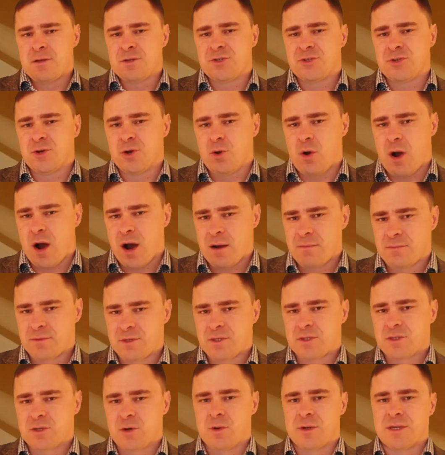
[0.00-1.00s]
So
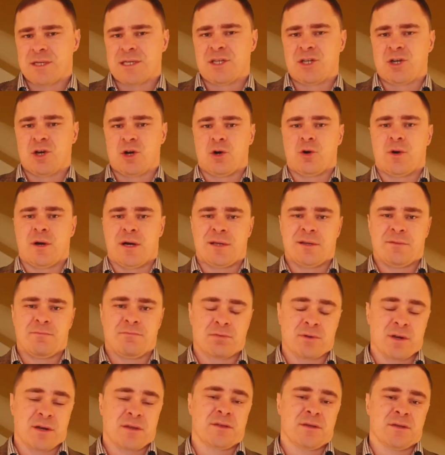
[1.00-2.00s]
I'm just going to go
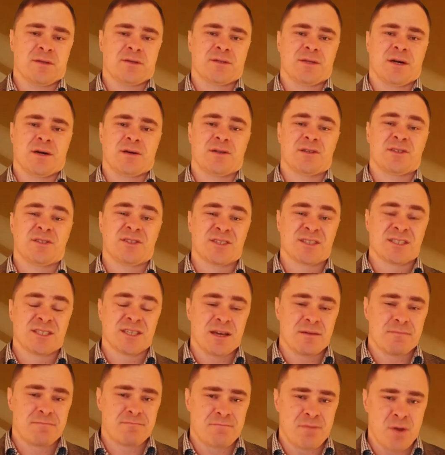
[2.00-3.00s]
and break this down into
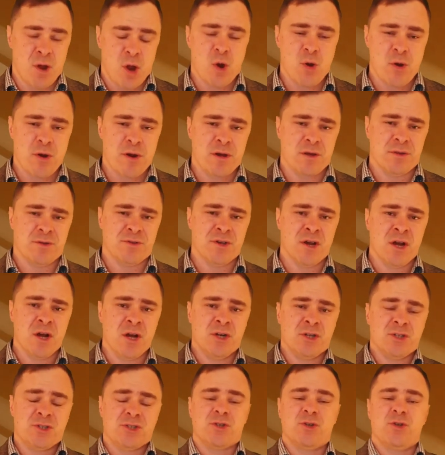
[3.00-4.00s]
set periods
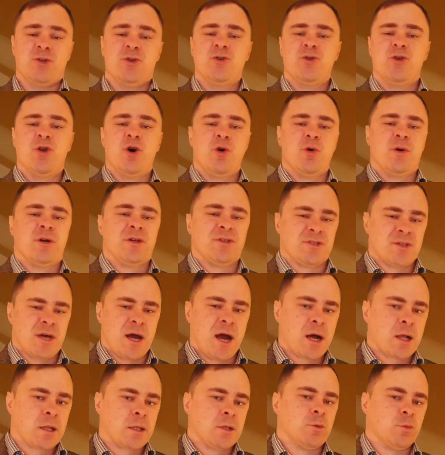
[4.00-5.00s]
so you know
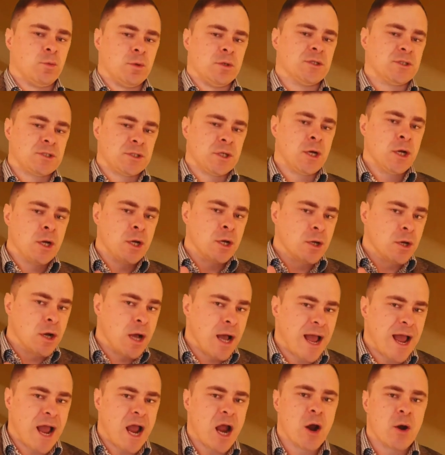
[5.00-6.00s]
exactly which
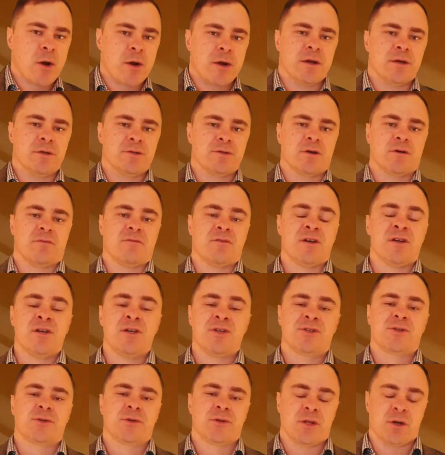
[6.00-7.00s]
areas of
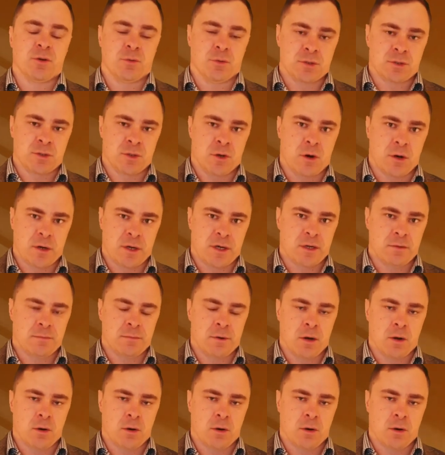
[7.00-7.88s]
history that we're talking